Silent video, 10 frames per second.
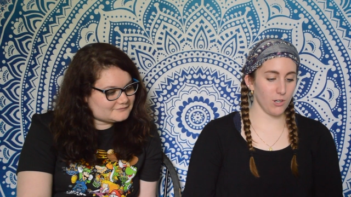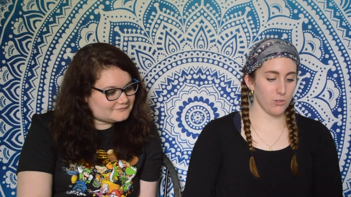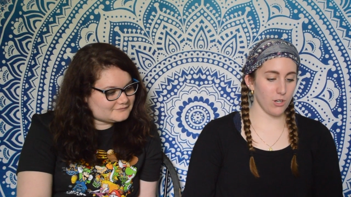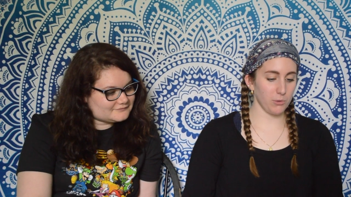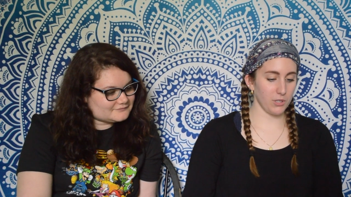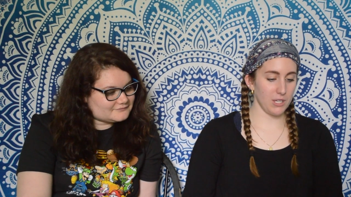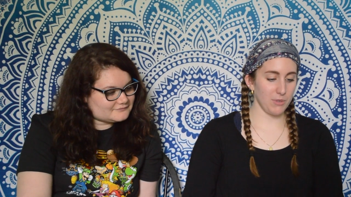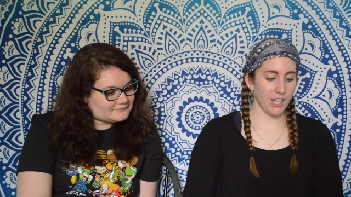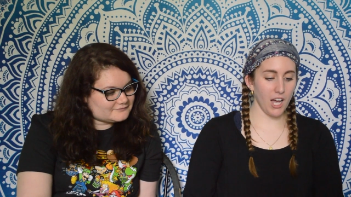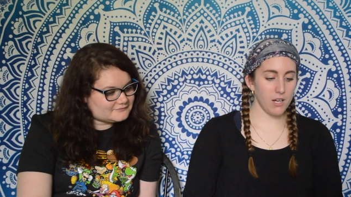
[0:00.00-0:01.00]
Speaker 1: no trouble
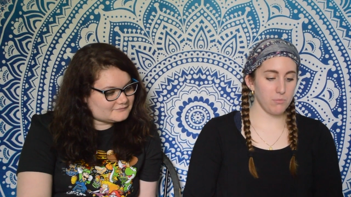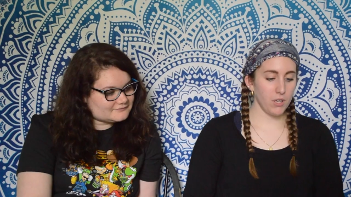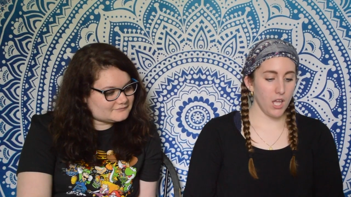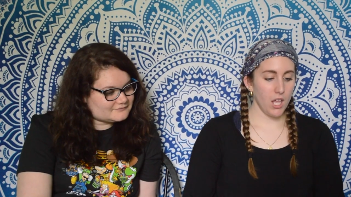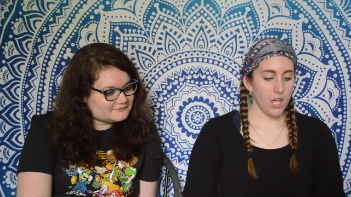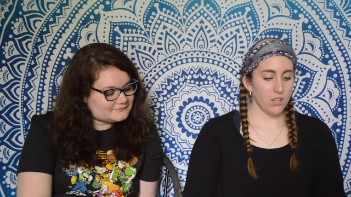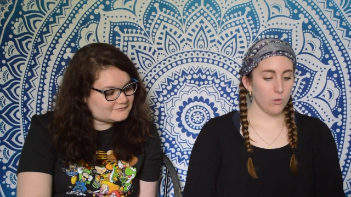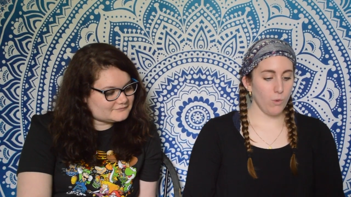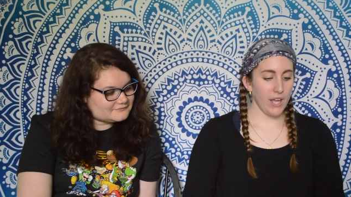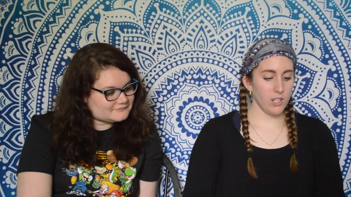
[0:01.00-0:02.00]
keeping up.
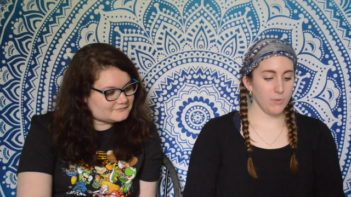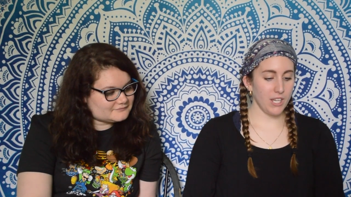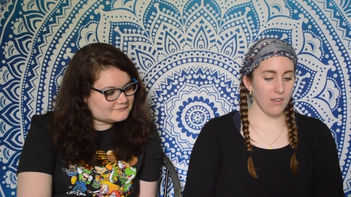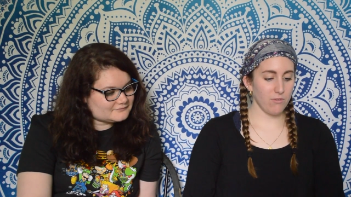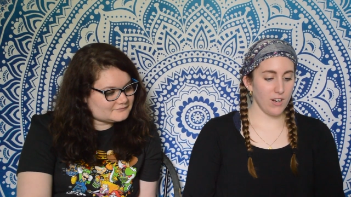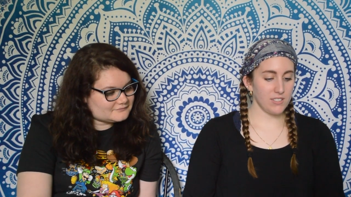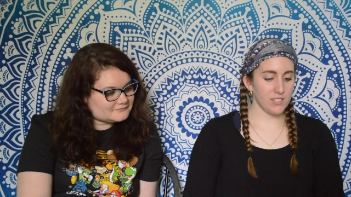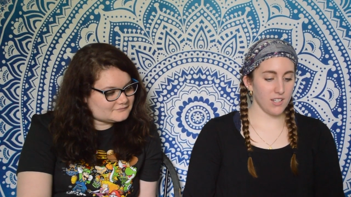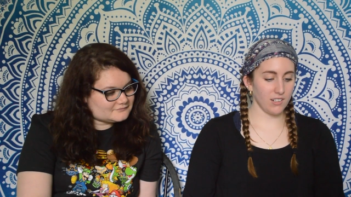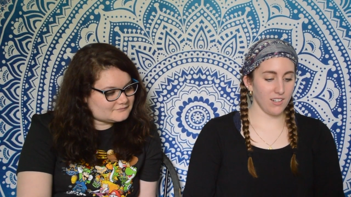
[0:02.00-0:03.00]
The way you became friends
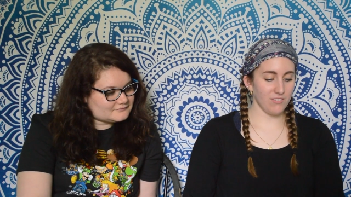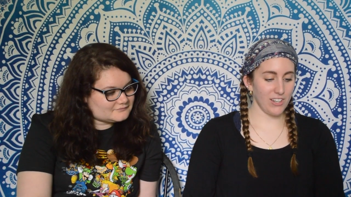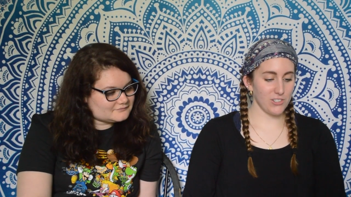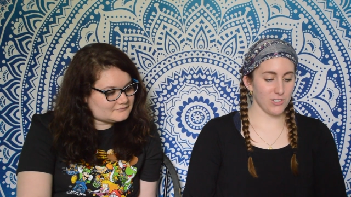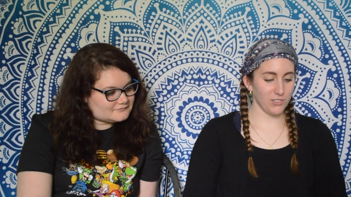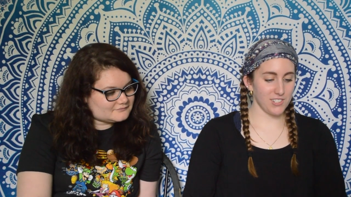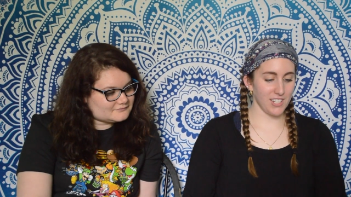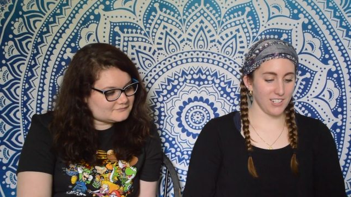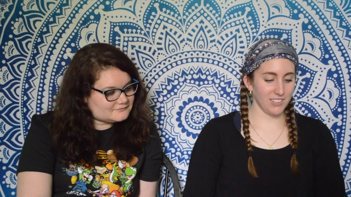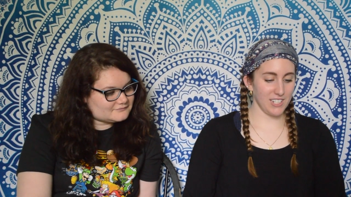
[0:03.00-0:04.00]
is unconventional to
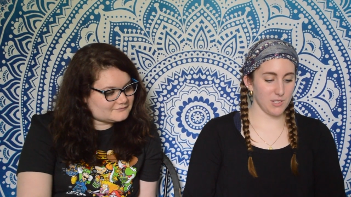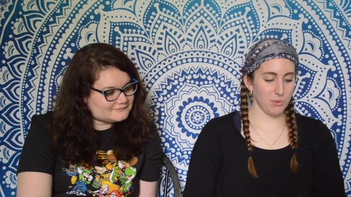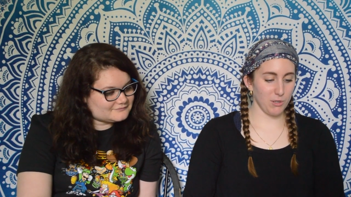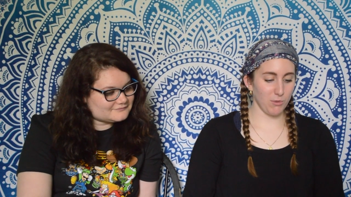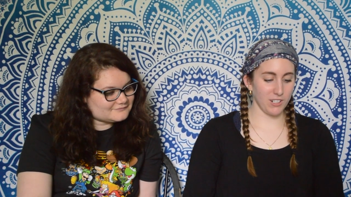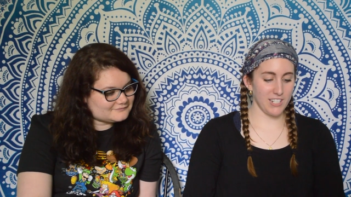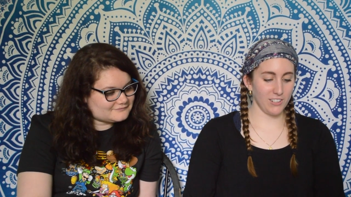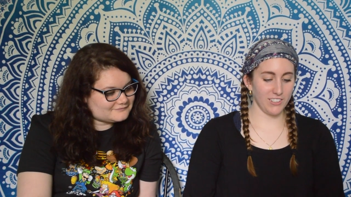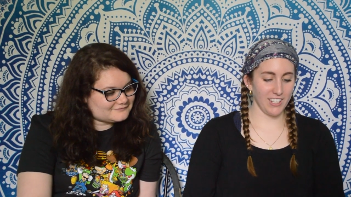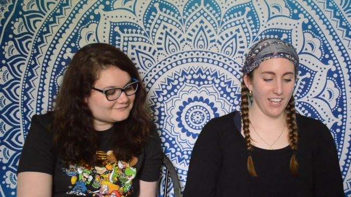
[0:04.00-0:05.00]
say the least, but it worked
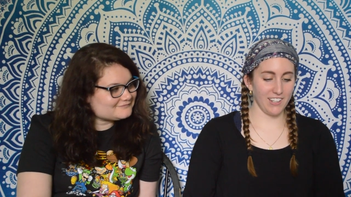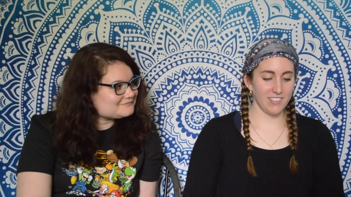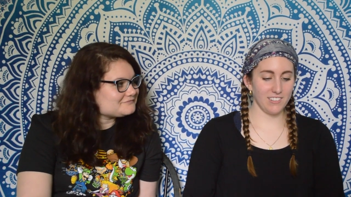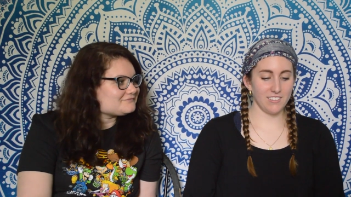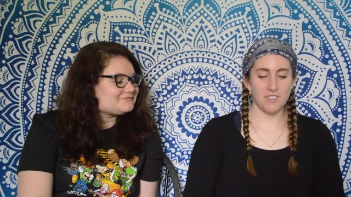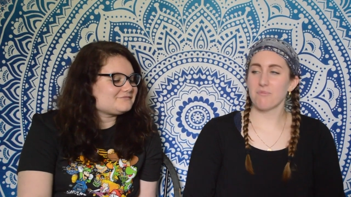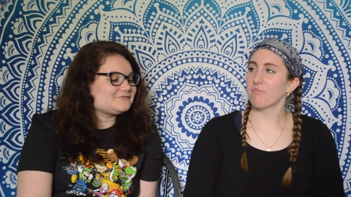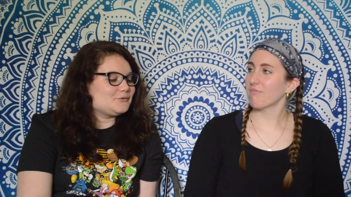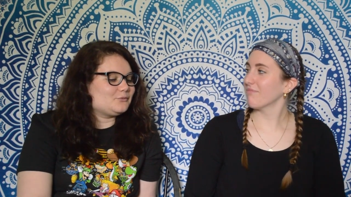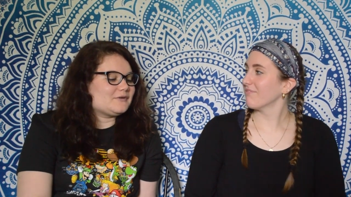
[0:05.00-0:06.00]
out in the end.
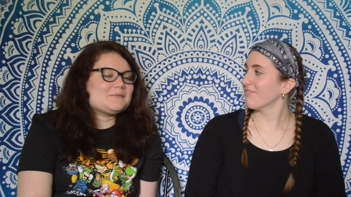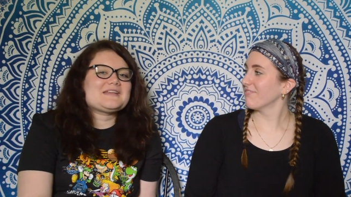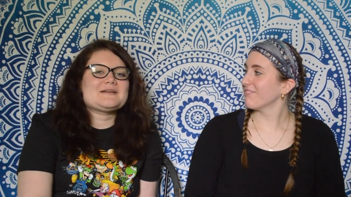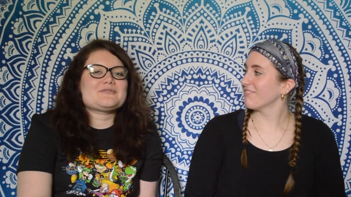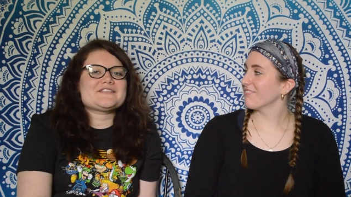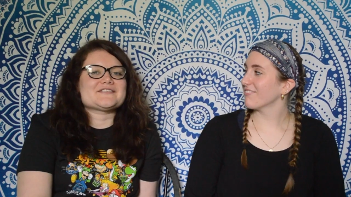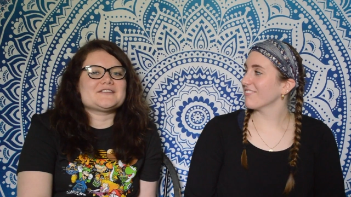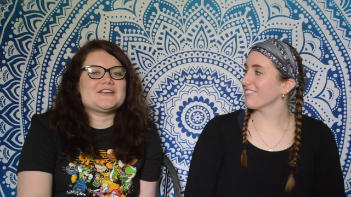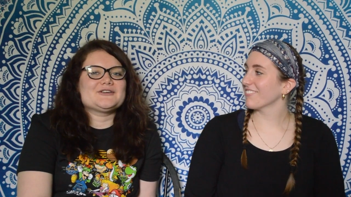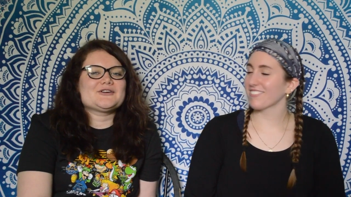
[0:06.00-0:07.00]
Speaker 2: We became friends in
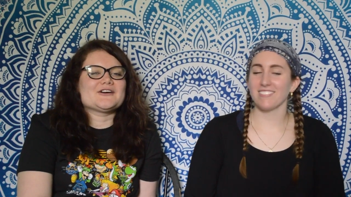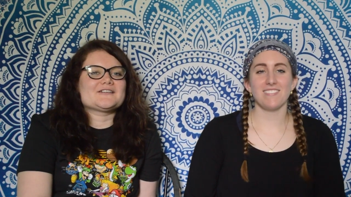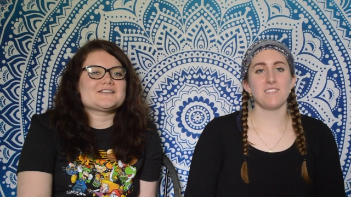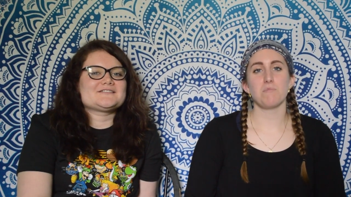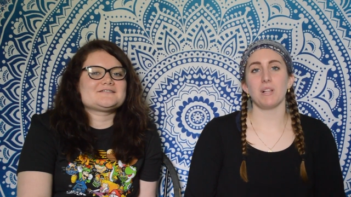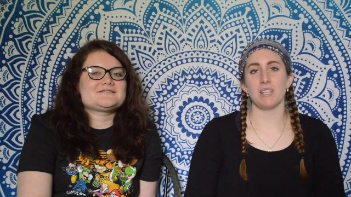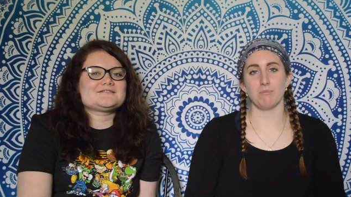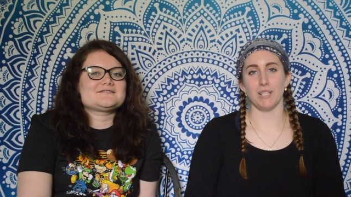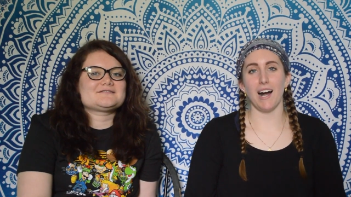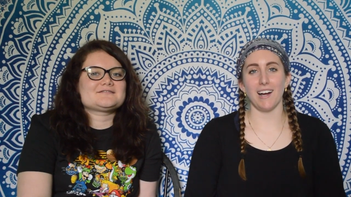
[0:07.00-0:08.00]
kindergarten.
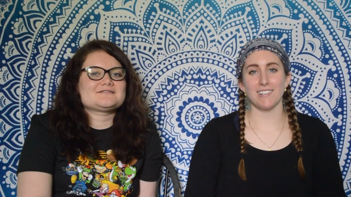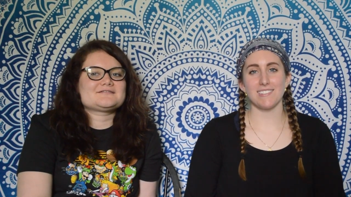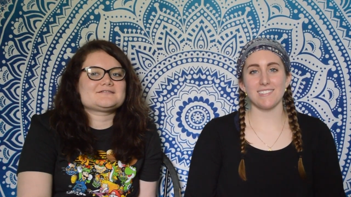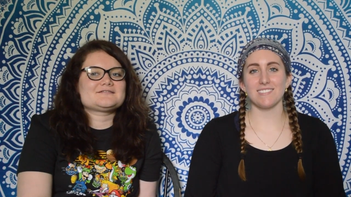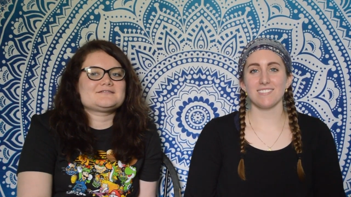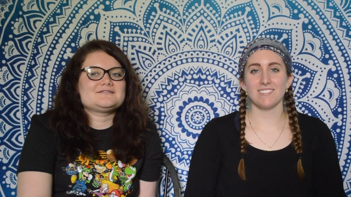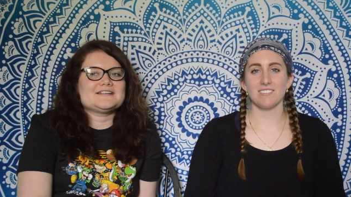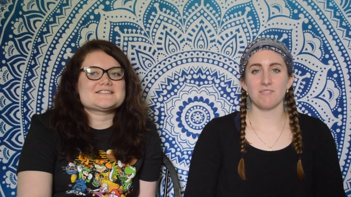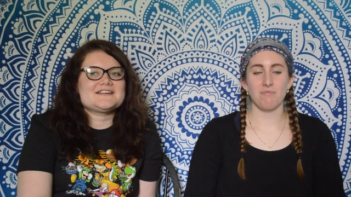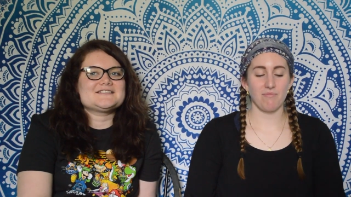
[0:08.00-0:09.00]
Playing blocks.
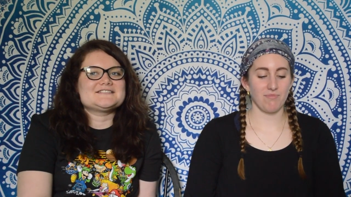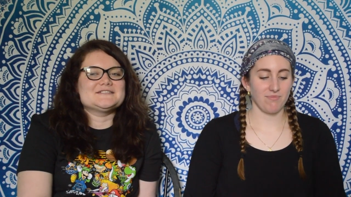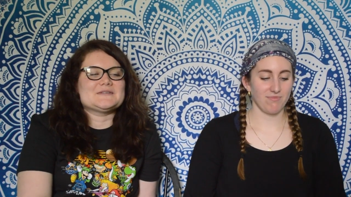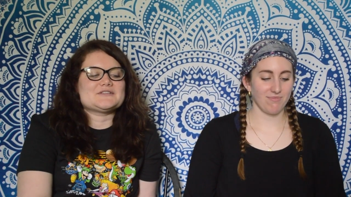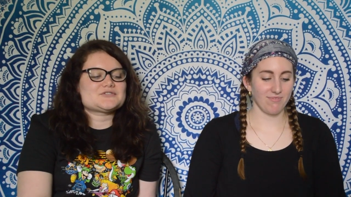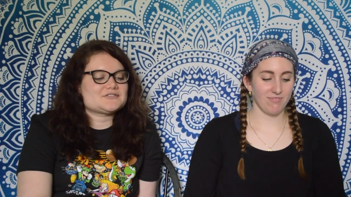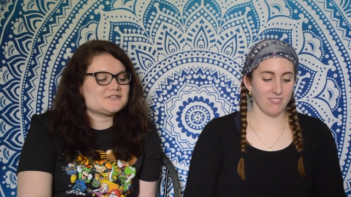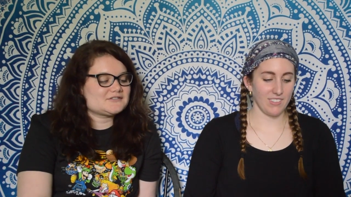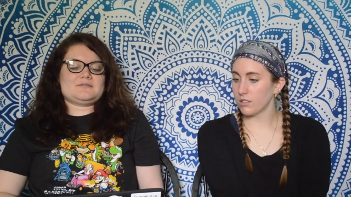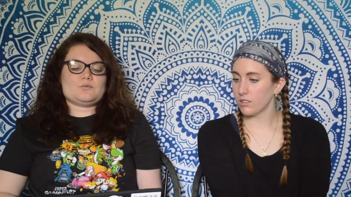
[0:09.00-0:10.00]
That's not
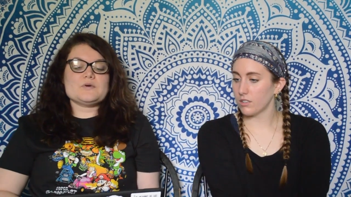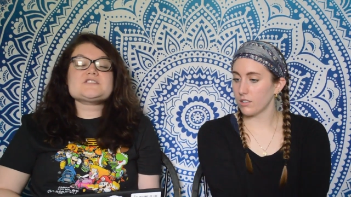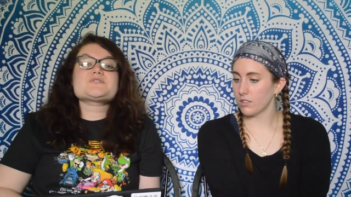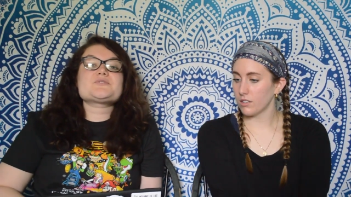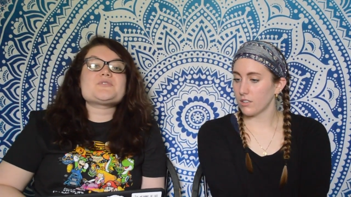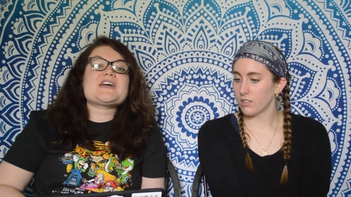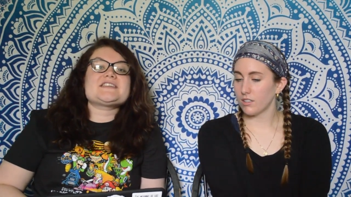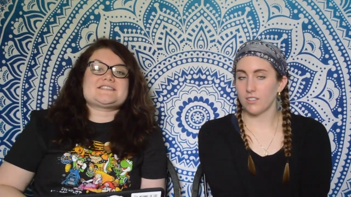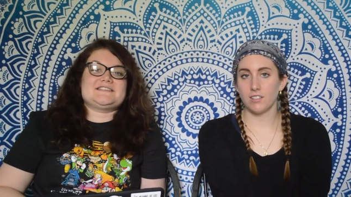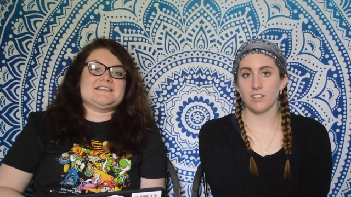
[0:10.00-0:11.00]
unconventional. Which
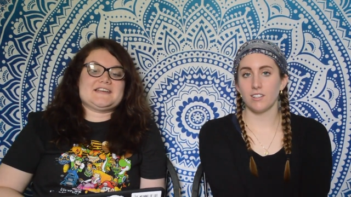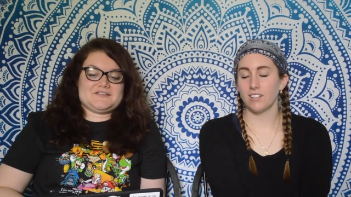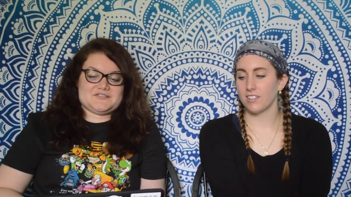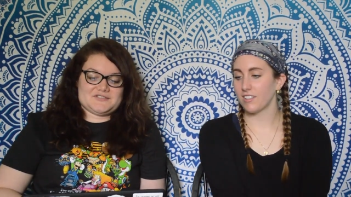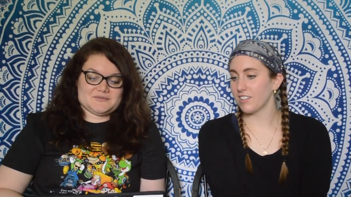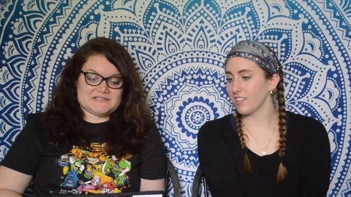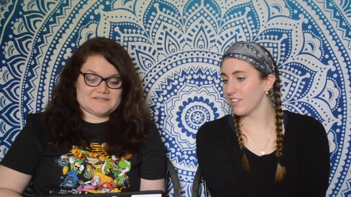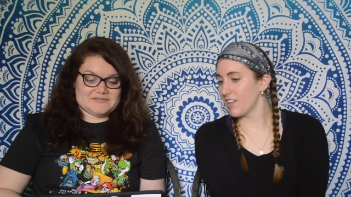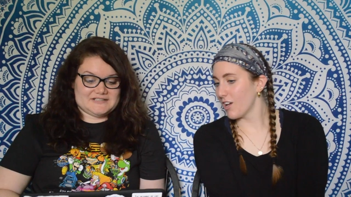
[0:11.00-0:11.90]
fantasy land do you live